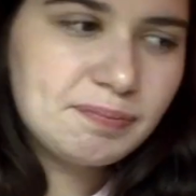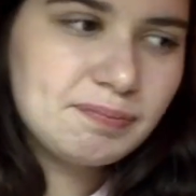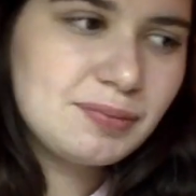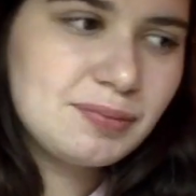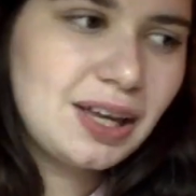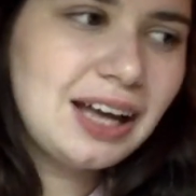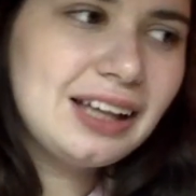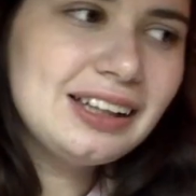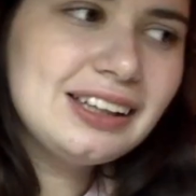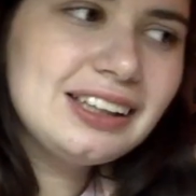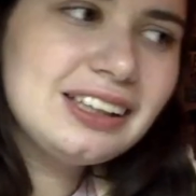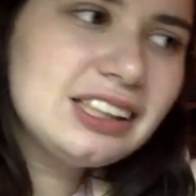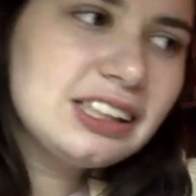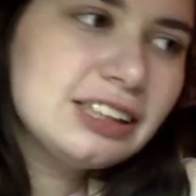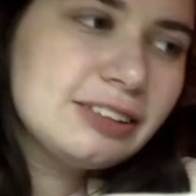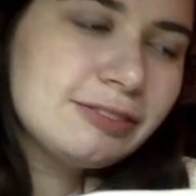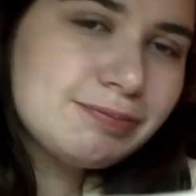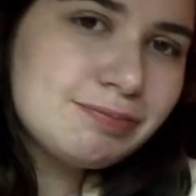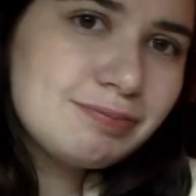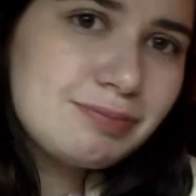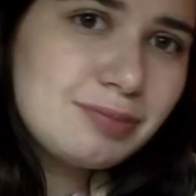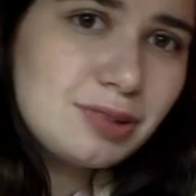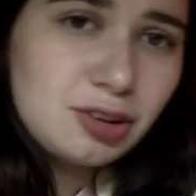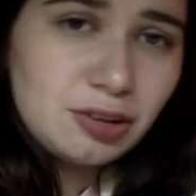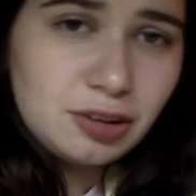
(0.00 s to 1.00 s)
telling
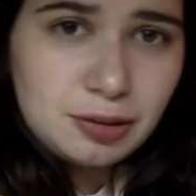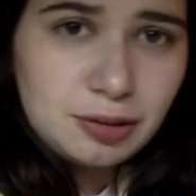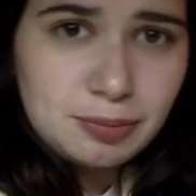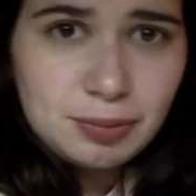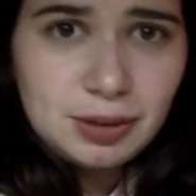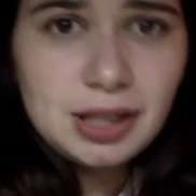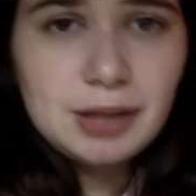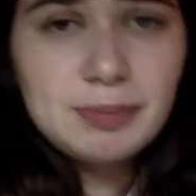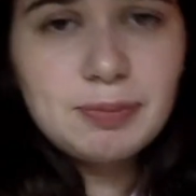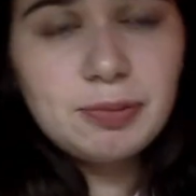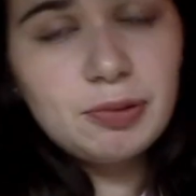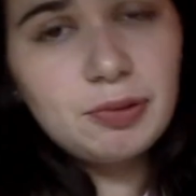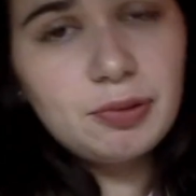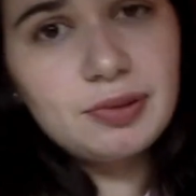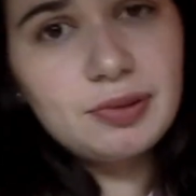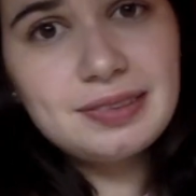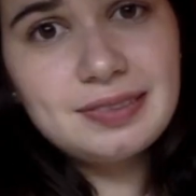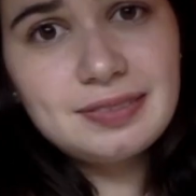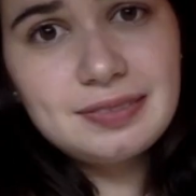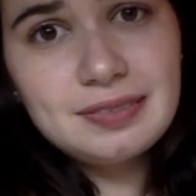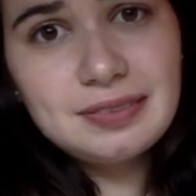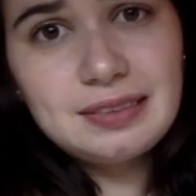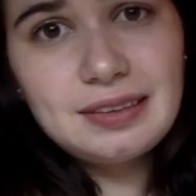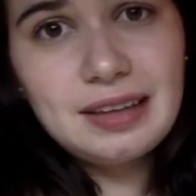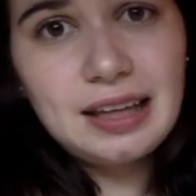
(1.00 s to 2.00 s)
certain people
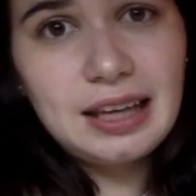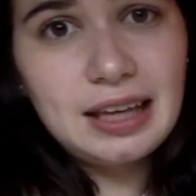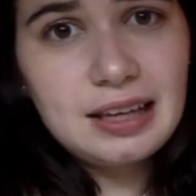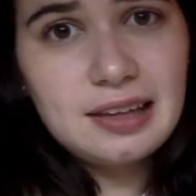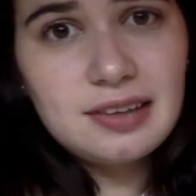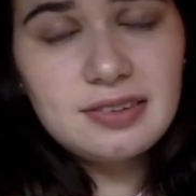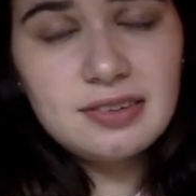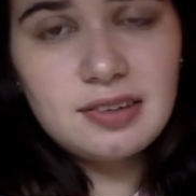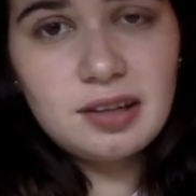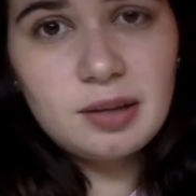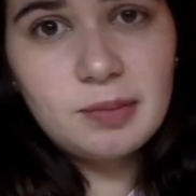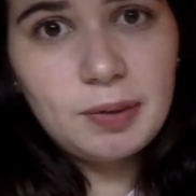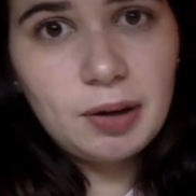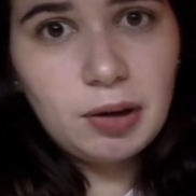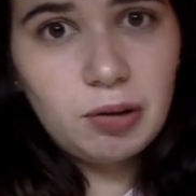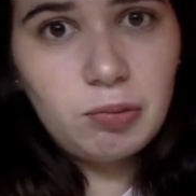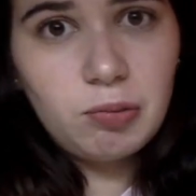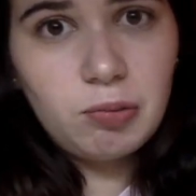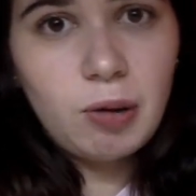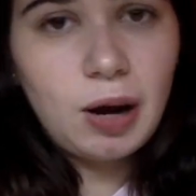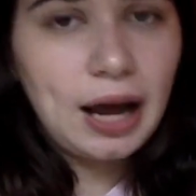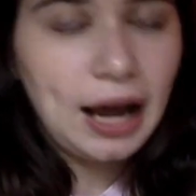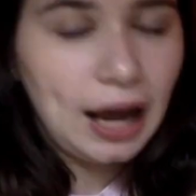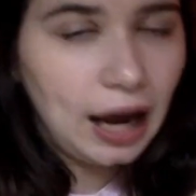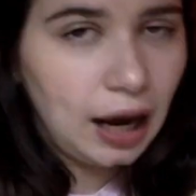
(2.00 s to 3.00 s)
things about
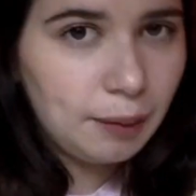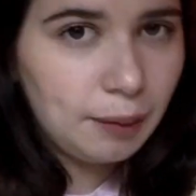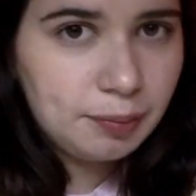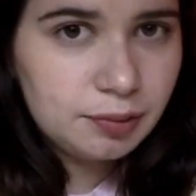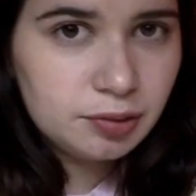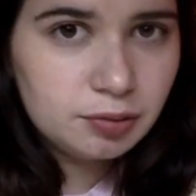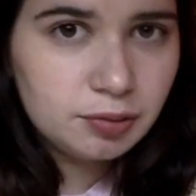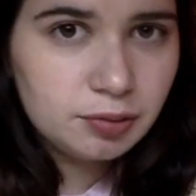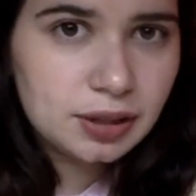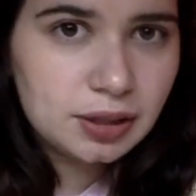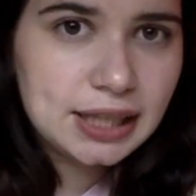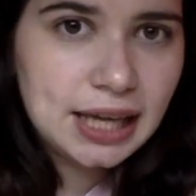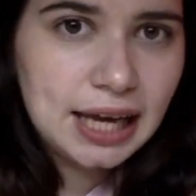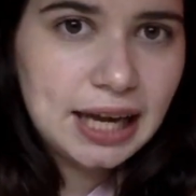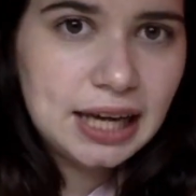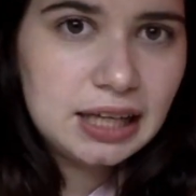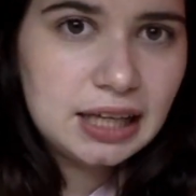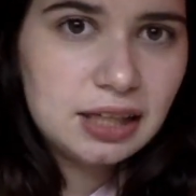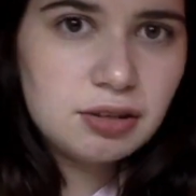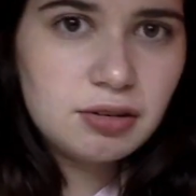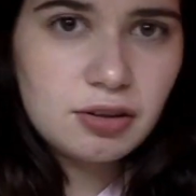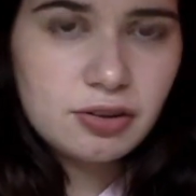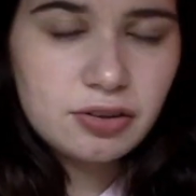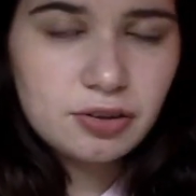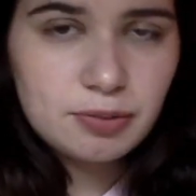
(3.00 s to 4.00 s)
what happened with
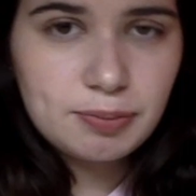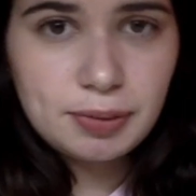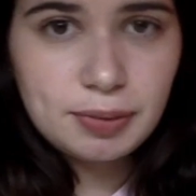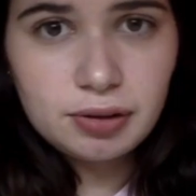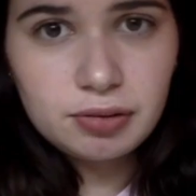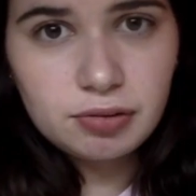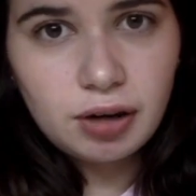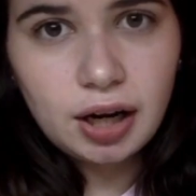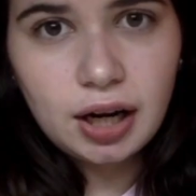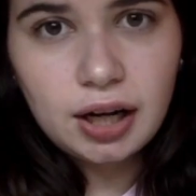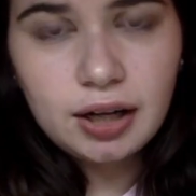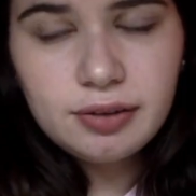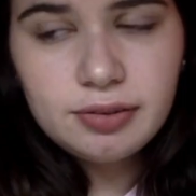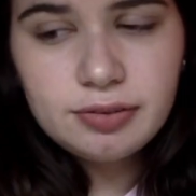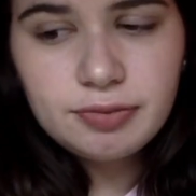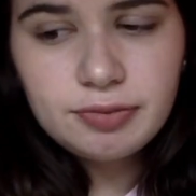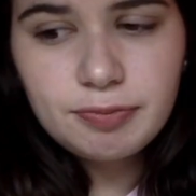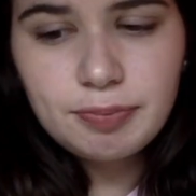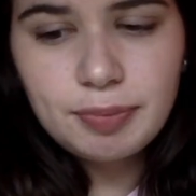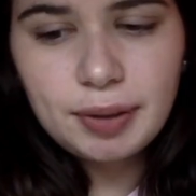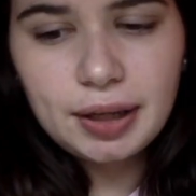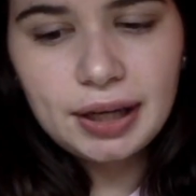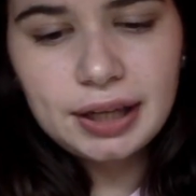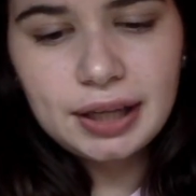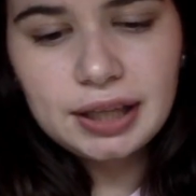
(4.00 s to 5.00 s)
that was a bit rough,
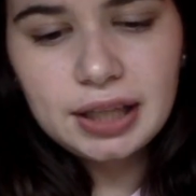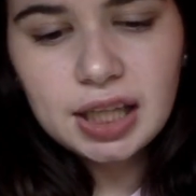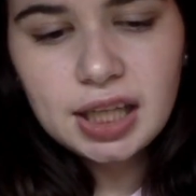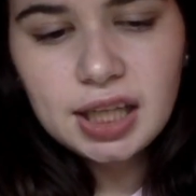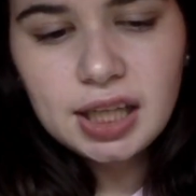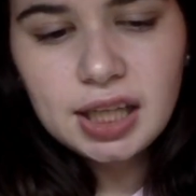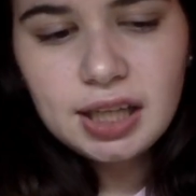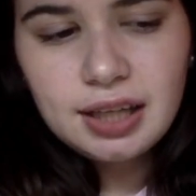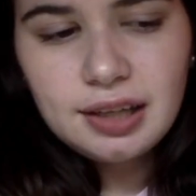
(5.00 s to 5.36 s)
but